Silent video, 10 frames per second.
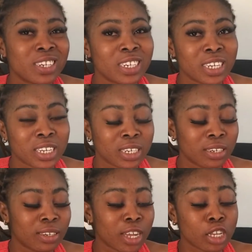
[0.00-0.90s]
needed
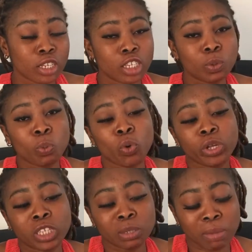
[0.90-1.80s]
at this point
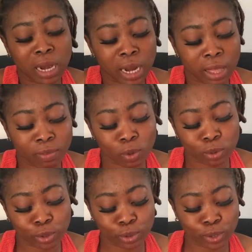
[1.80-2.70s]
in my life
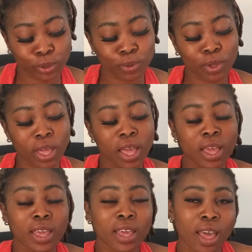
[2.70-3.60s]
also so
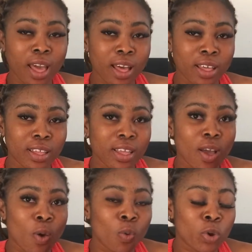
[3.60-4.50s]
yeah
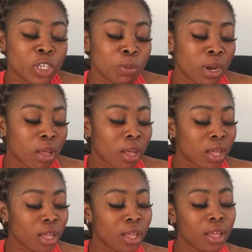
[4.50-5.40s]
wish me luck